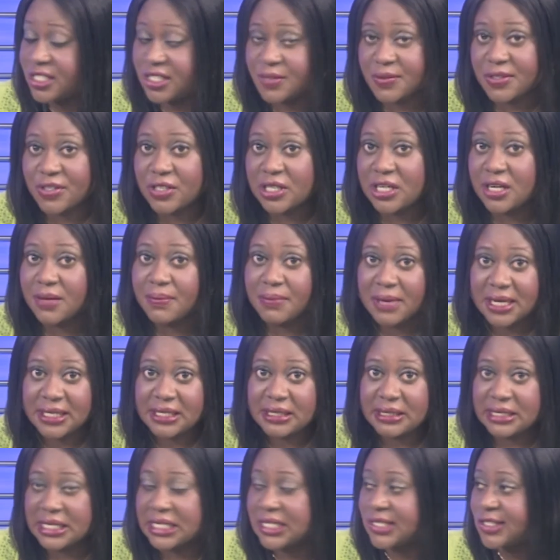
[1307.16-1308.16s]
especially a
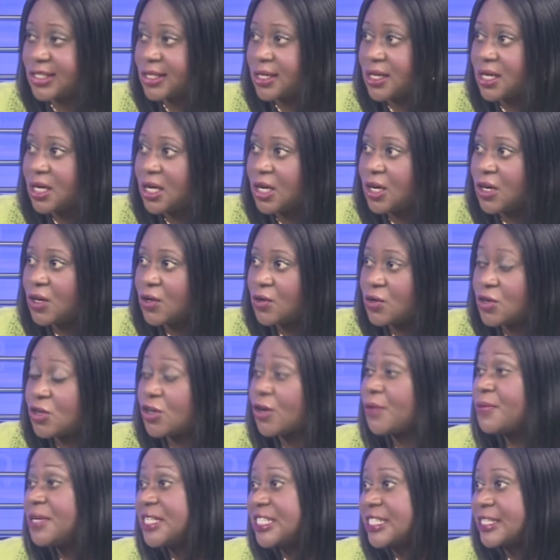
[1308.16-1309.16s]
maths teacher, who
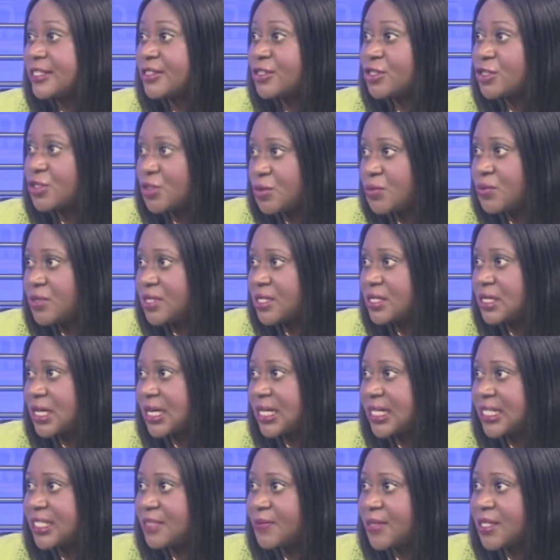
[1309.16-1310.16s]
committed
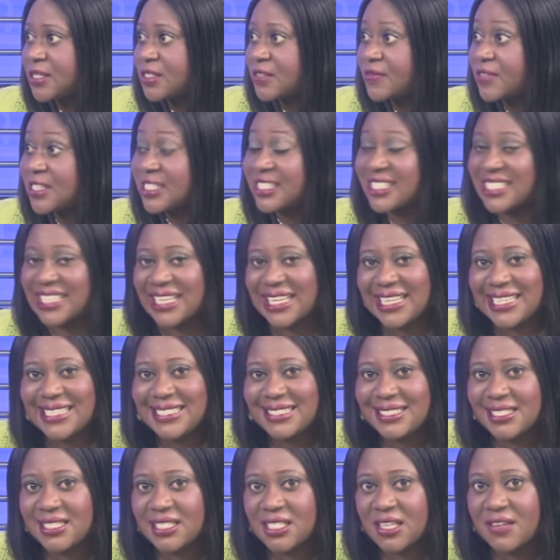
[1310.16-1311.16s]
suicide because of the
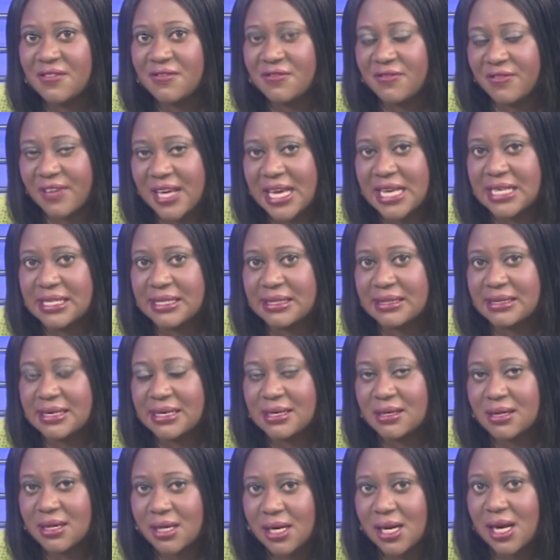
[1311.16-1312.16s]
challenges he faced
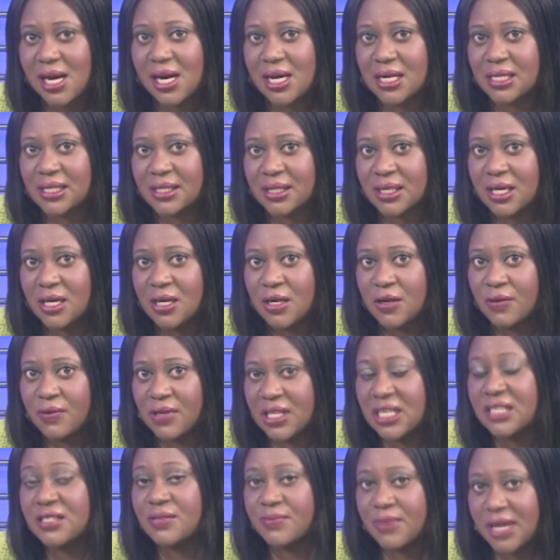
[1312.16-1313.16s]
in class
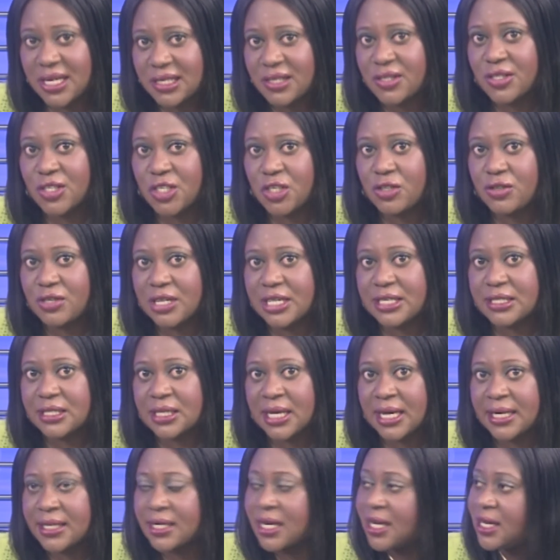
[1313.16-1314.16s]
with his maths
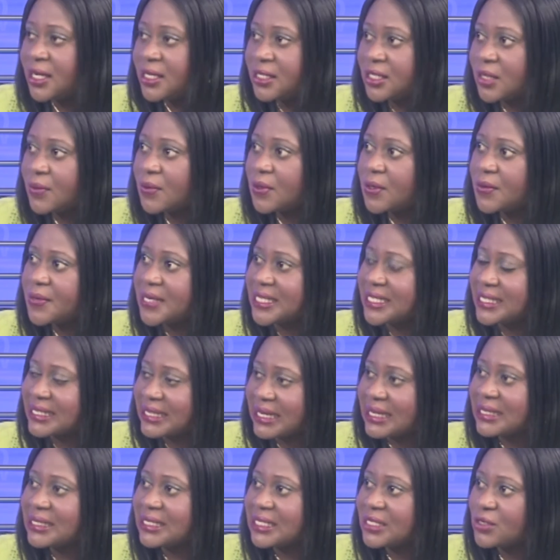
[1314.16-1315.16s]
students. And they were always
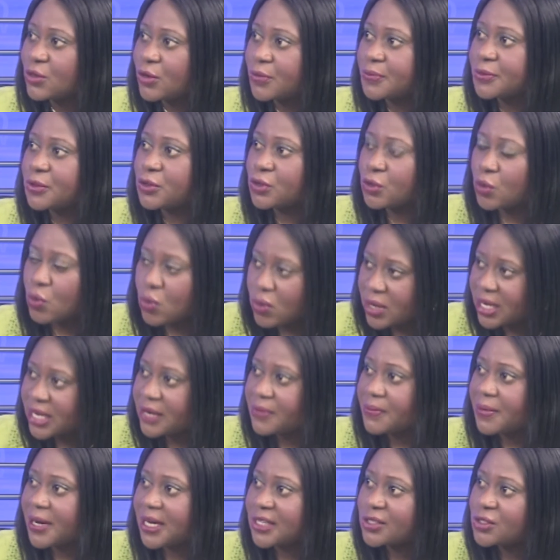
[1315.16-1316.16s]
standing up,
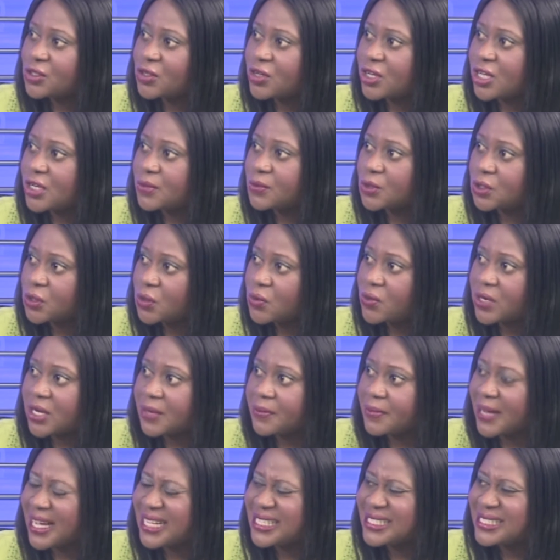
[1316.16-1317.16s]
talking back to him,
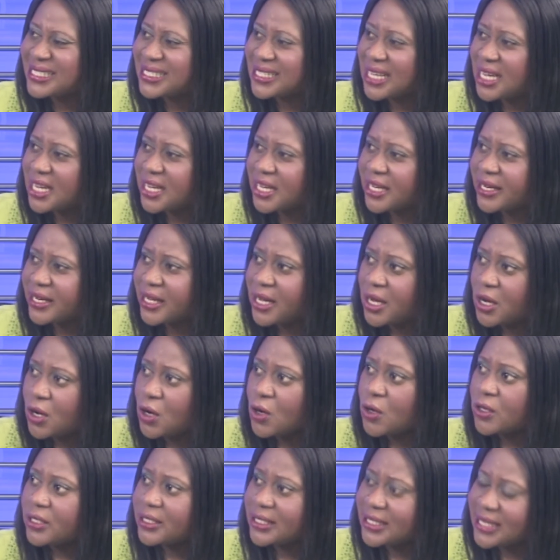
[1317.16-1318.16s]
and saying
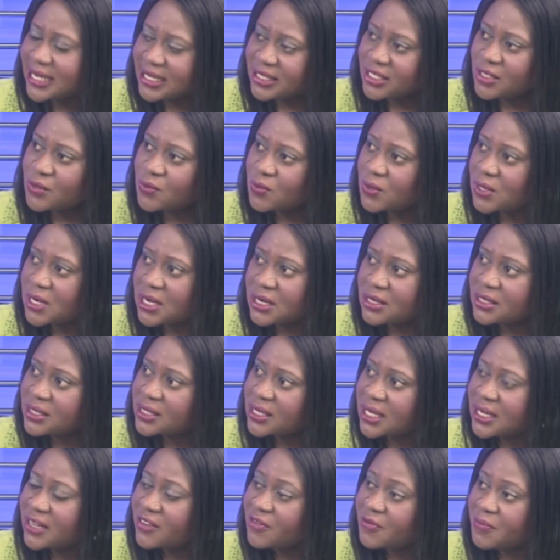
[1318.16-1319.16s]
dirty
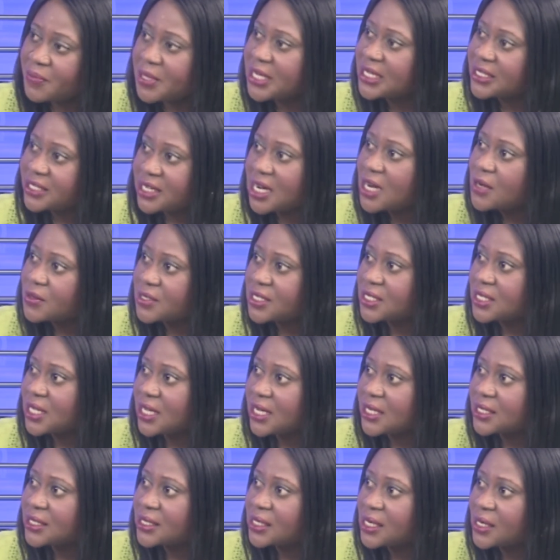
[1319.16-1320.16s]
words that he've picked
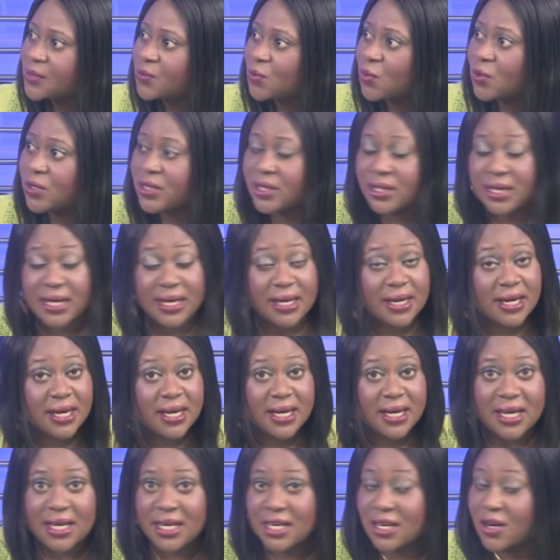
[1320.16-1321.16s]
outside. And one day,
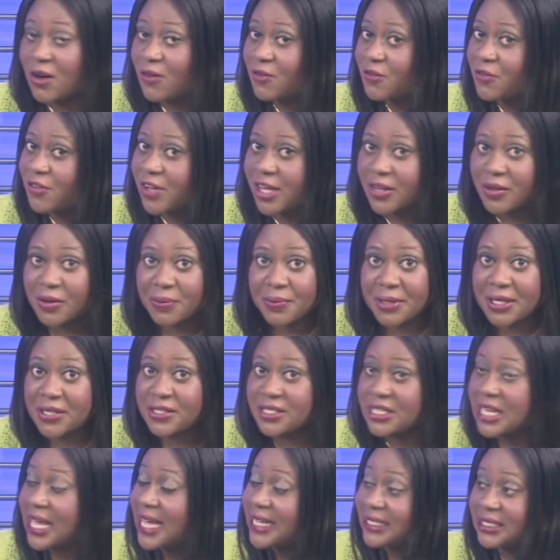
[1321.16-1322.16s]
he got fed up
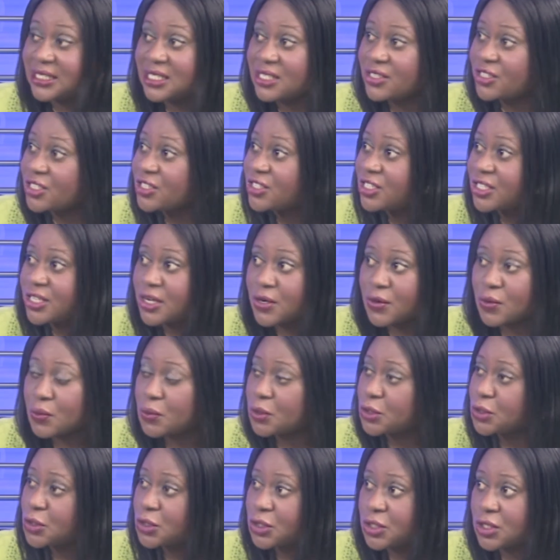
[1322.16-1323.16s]
because the head teacher didn't know
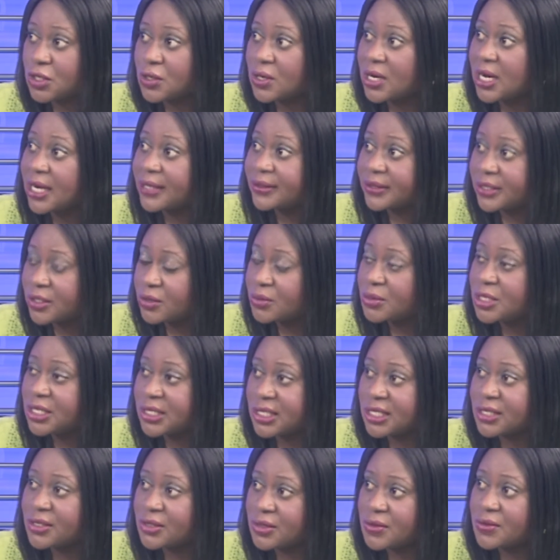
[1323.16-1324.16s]
what to do and
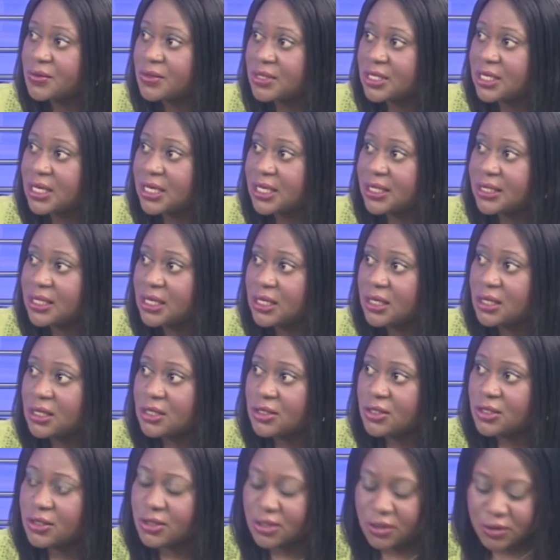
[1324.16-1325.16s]
committed suicide.
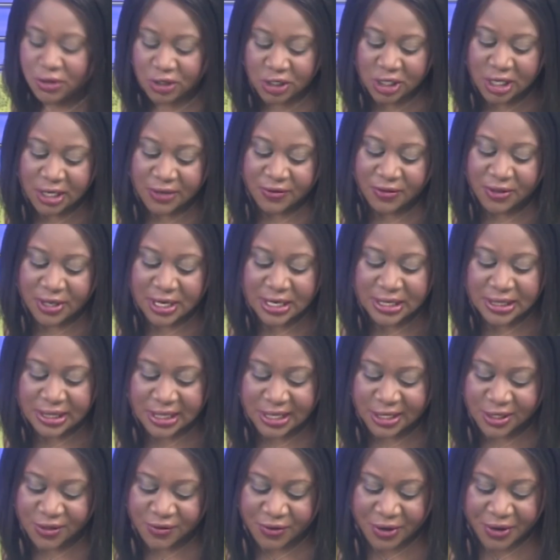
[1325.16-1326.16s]
So such advice
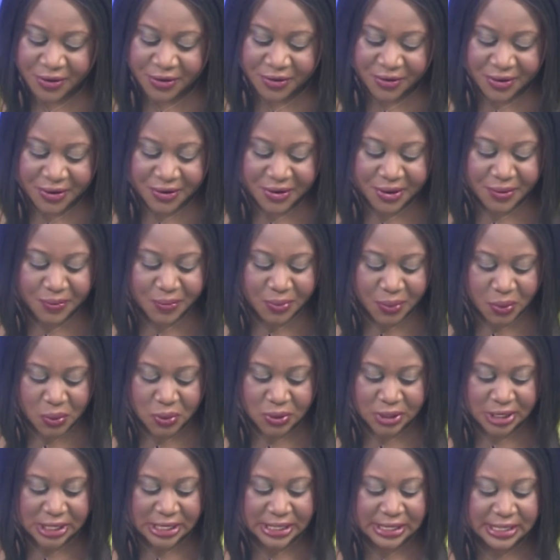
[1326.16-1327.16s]
is very, very
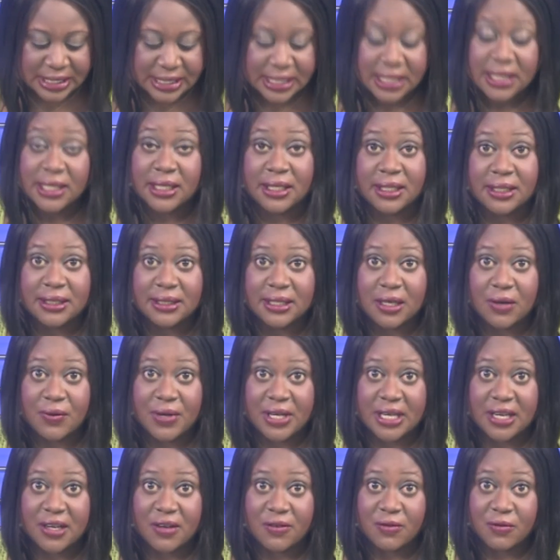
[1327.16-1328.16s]
important. Now
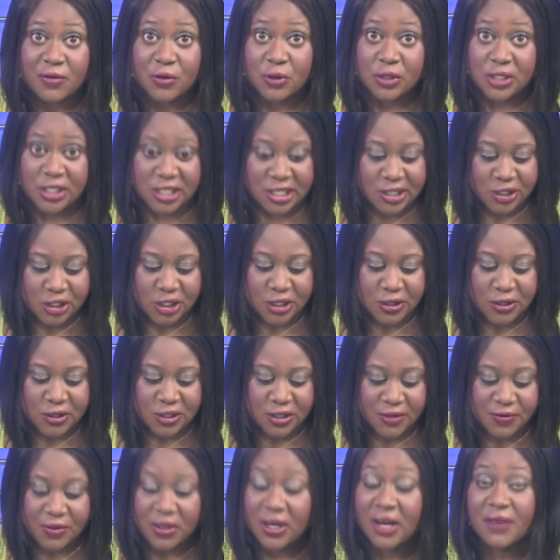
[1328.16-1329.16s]
again, for
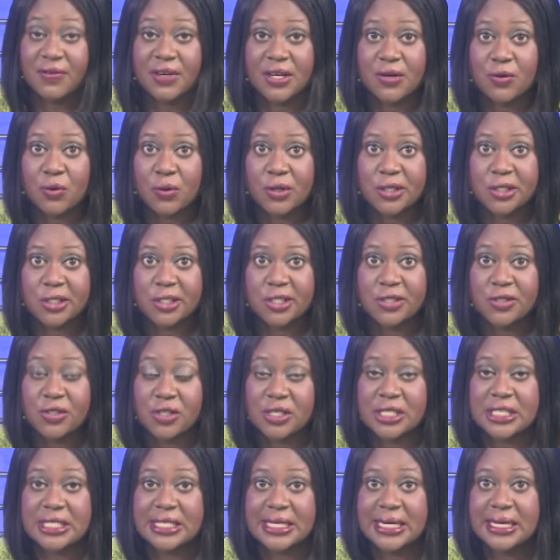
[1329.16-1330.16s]
teachers, if you have any questions,
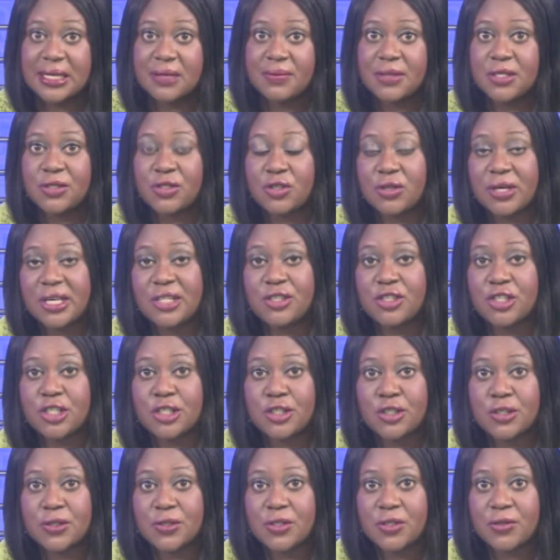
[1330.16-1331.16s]
you can send emails to
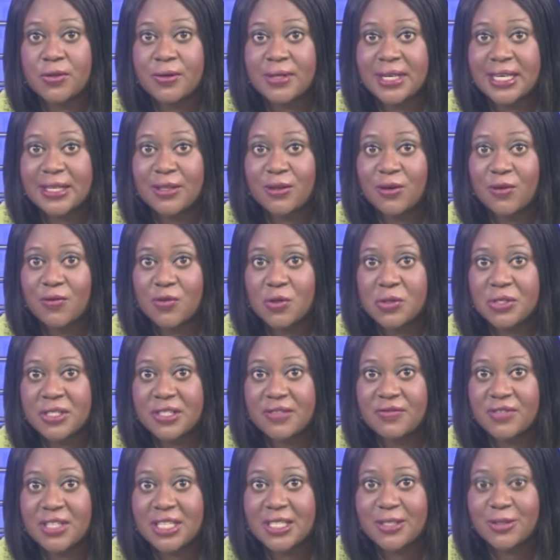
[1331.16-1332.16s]

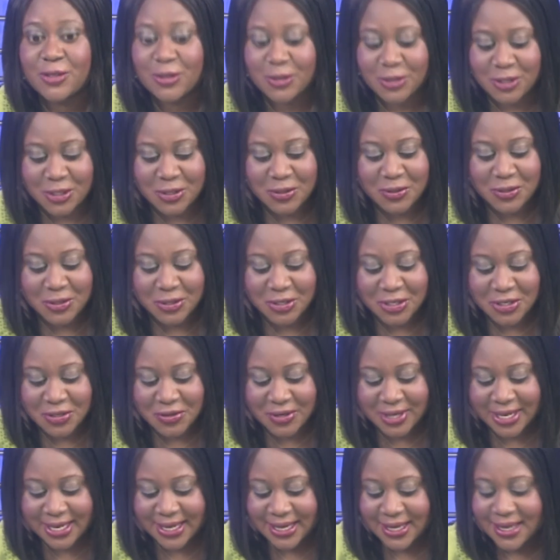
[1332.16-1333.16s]

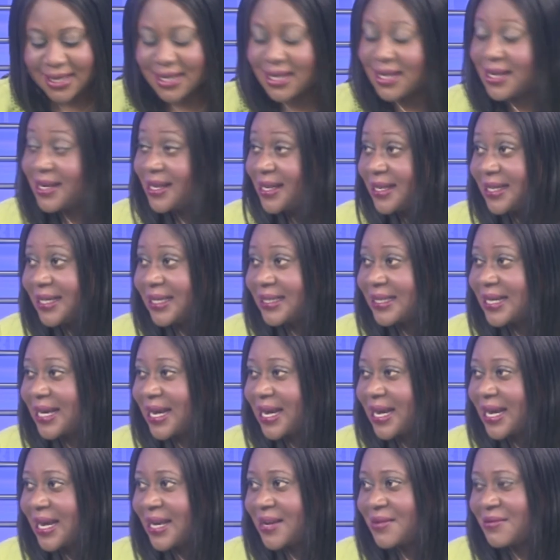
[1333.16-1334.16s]
educationtalk@lovotv.co.uk. Helen,
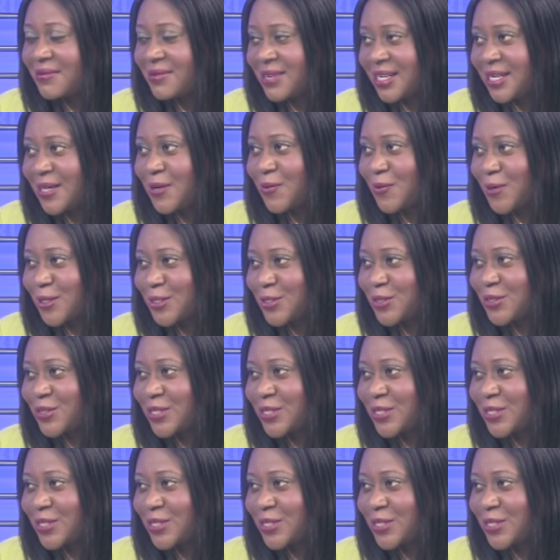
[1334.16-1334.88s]
I really want to